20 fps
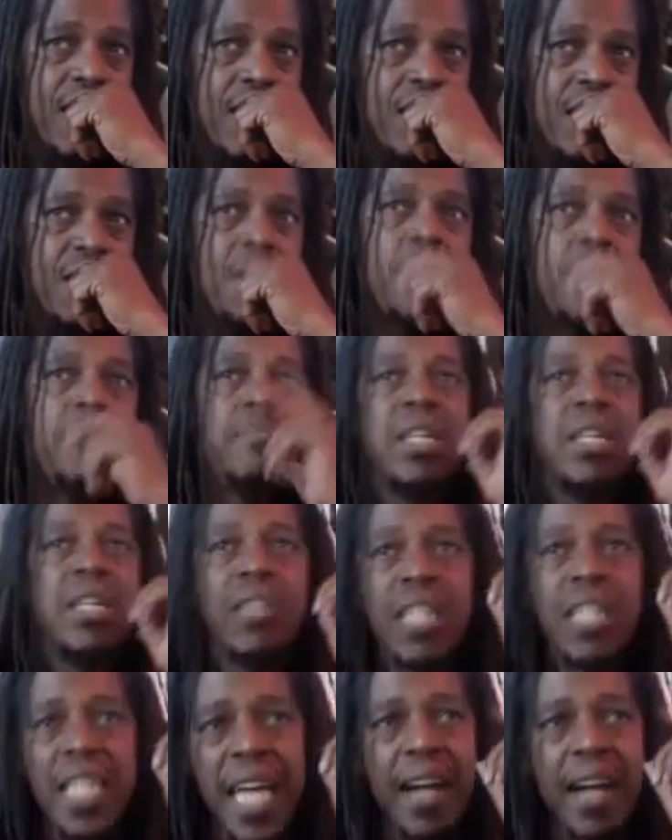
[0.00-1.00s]

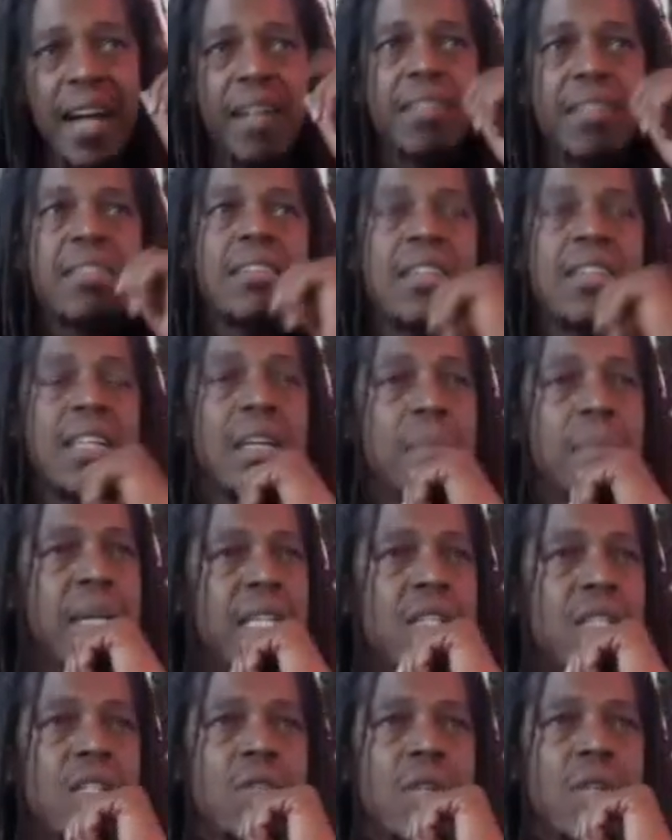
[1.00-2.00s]
Millionaires commit
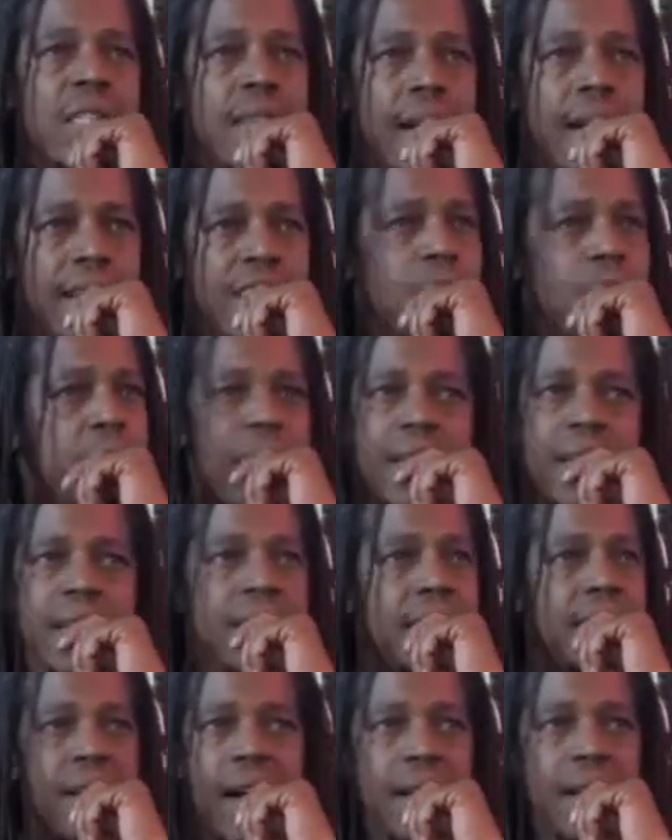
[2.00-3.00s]
suicide. So money
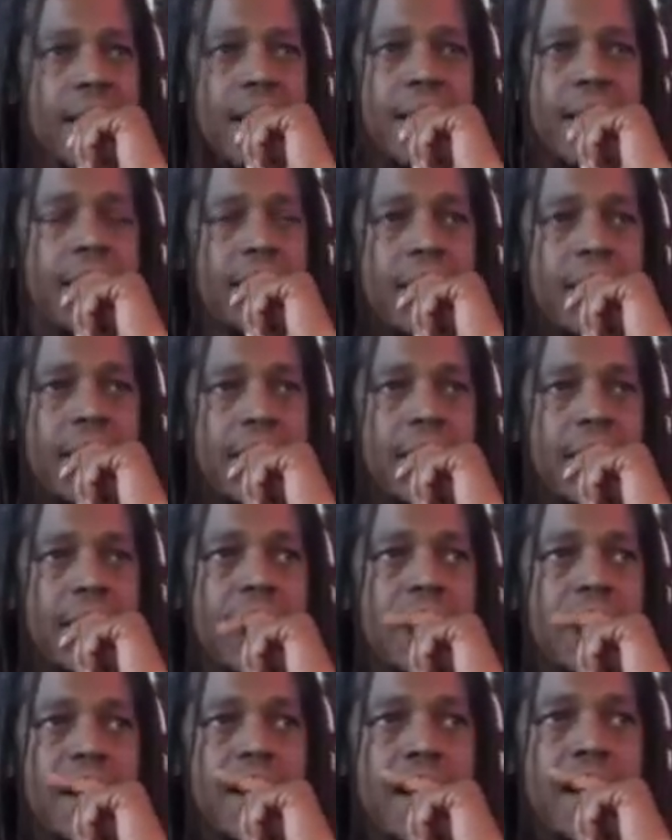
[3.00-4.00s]
is not it, is it?
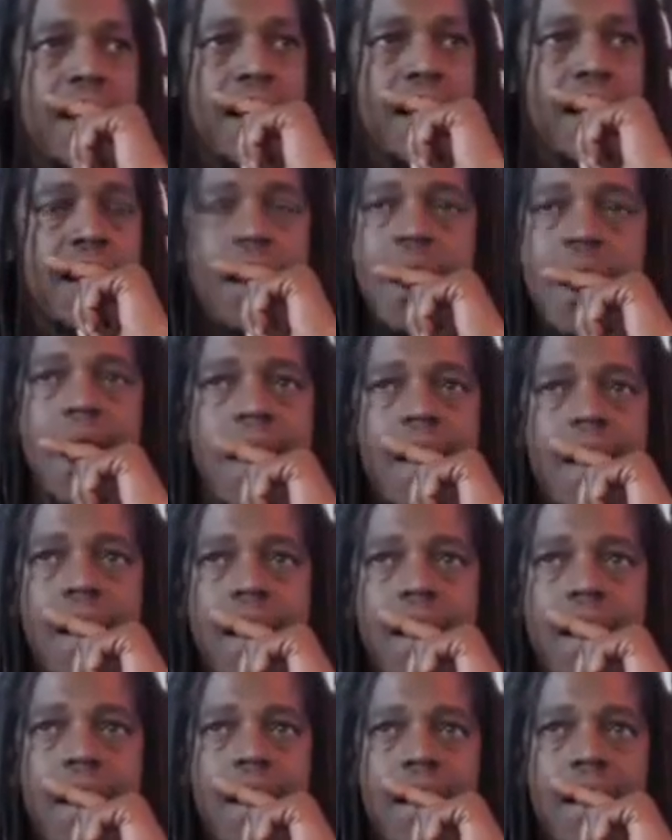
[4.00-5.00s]
No.
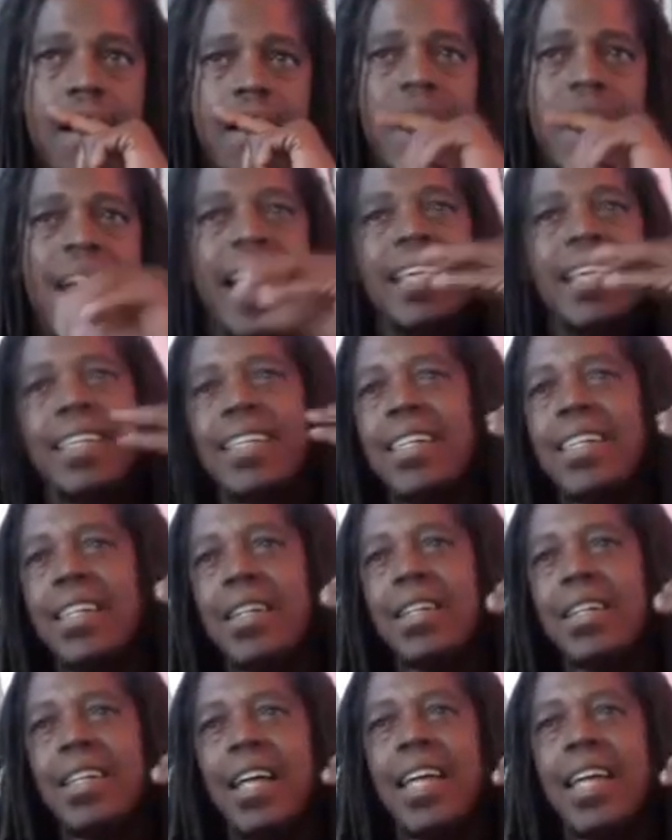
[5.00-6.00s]
And
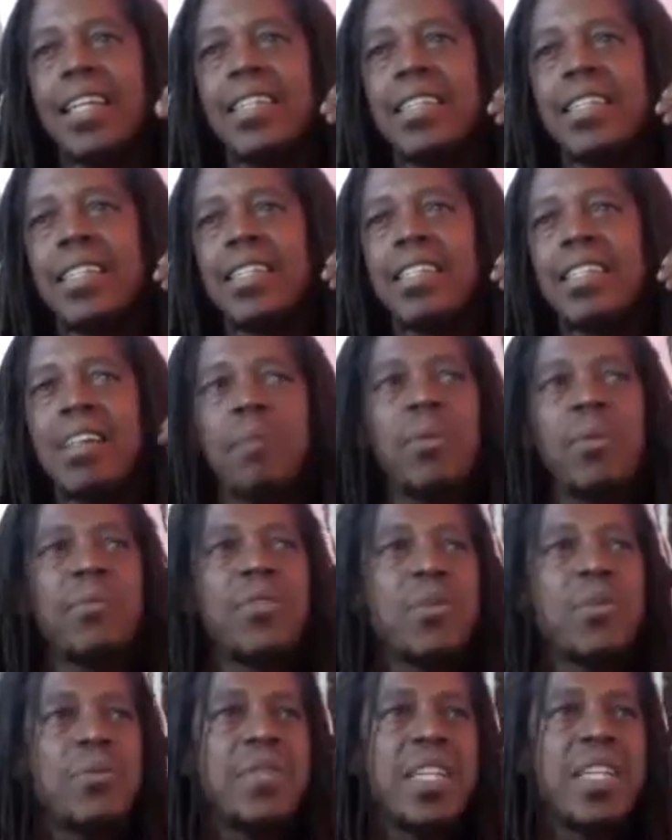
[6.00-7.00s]
in some of
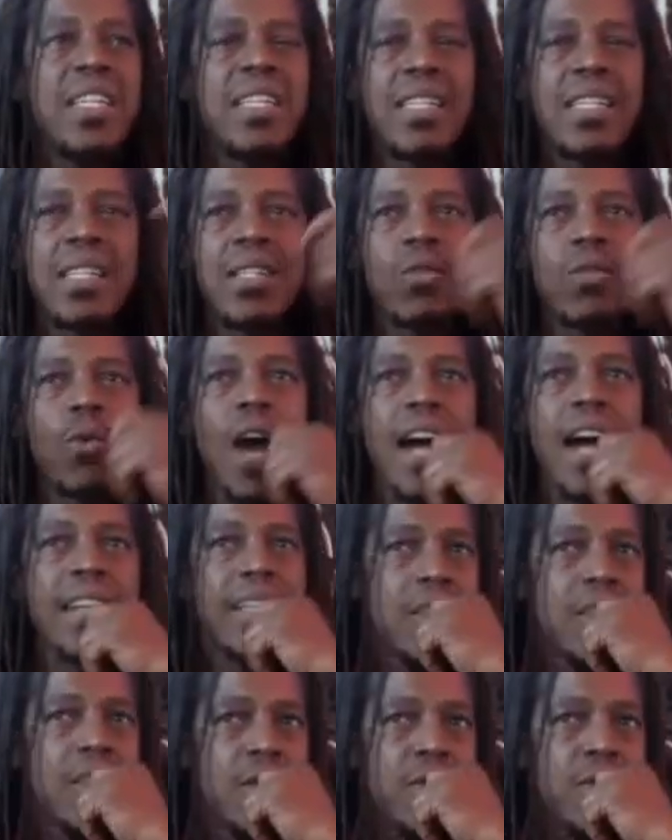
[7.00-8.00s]
the reasons why they
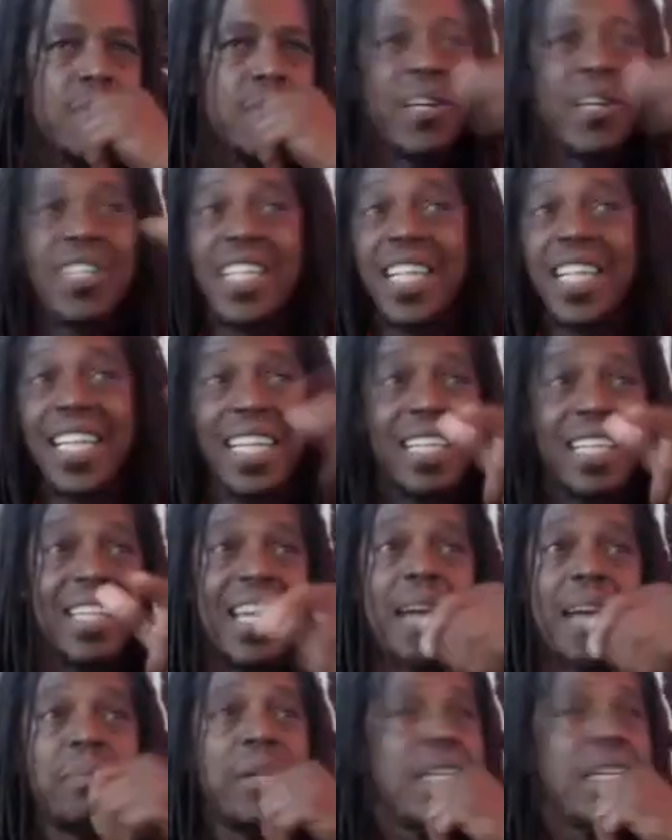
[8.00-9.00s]
do is because they get to
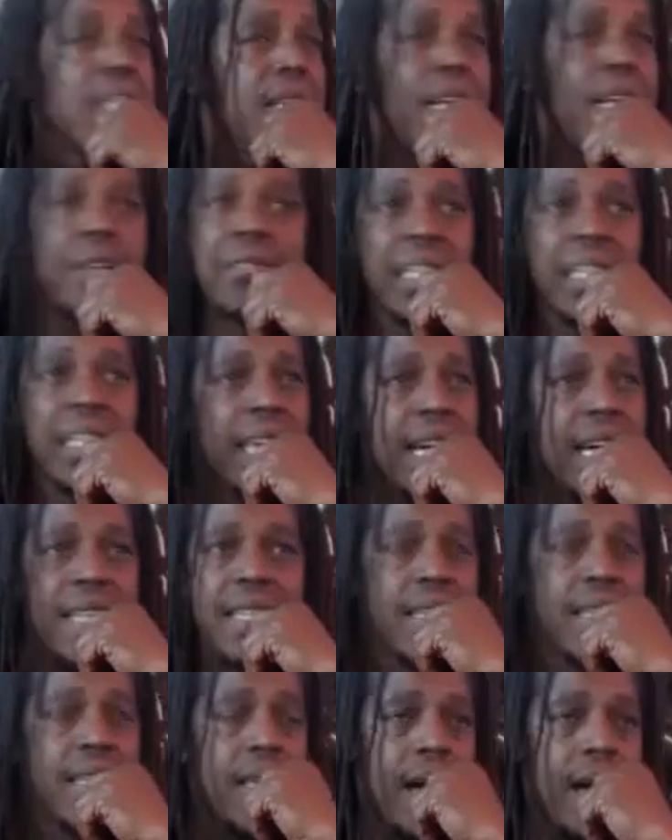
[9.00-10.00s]
that place and they realize
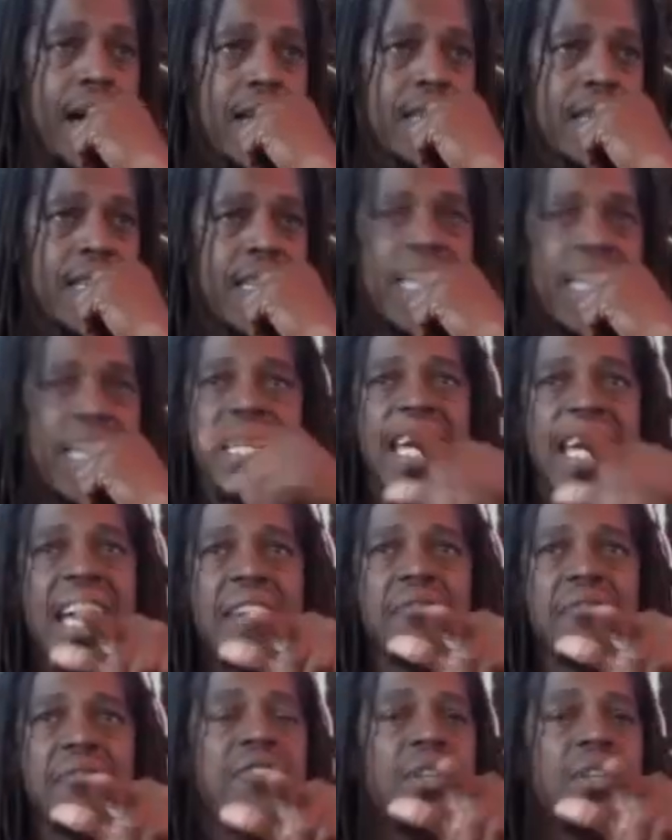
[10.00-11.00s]
it's not. It
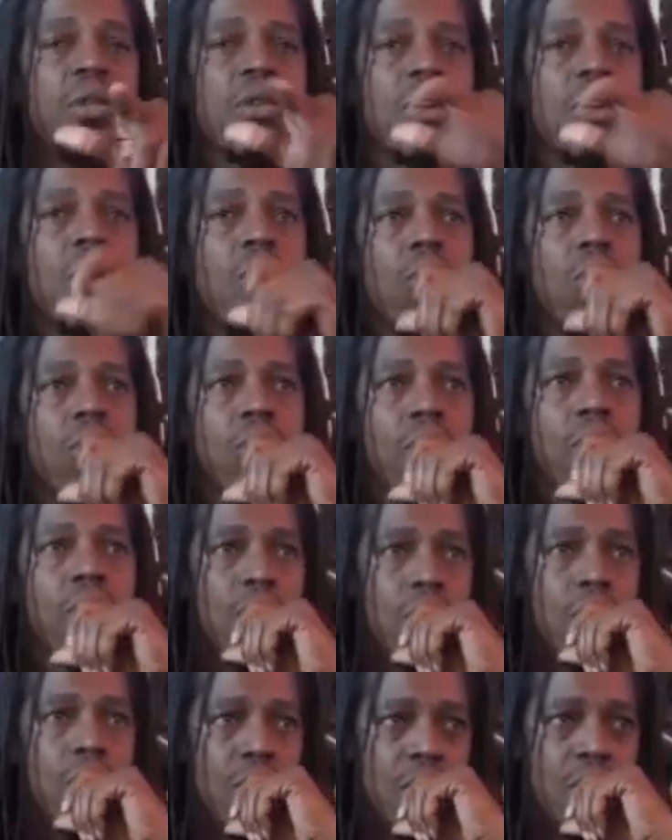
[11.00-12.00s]
can't fill the hole.
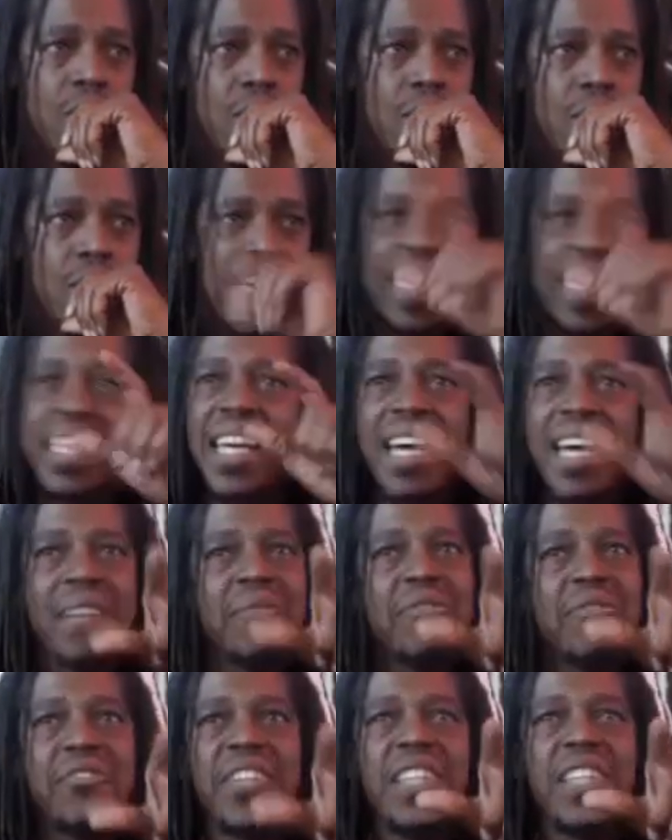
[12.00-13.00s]
It can't
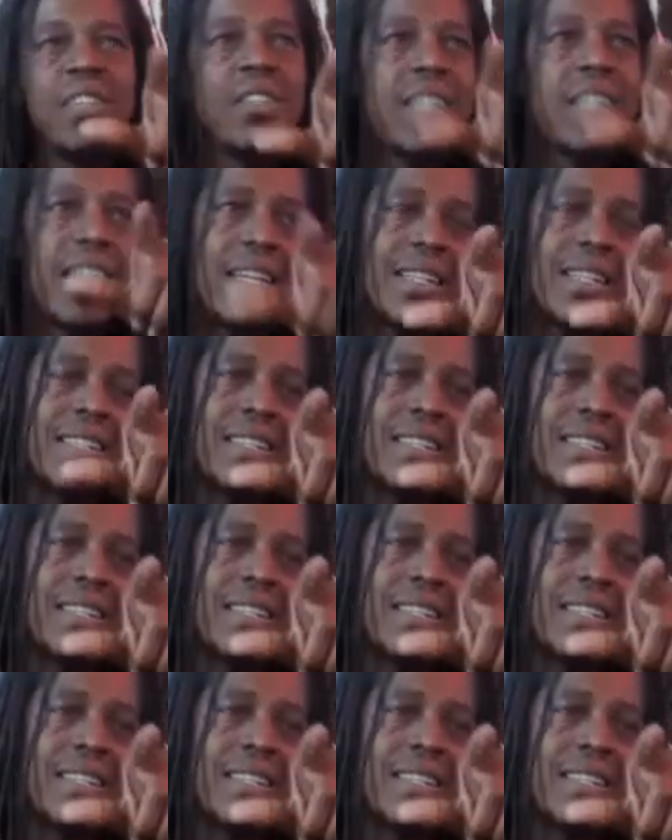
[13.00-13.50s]
fill it.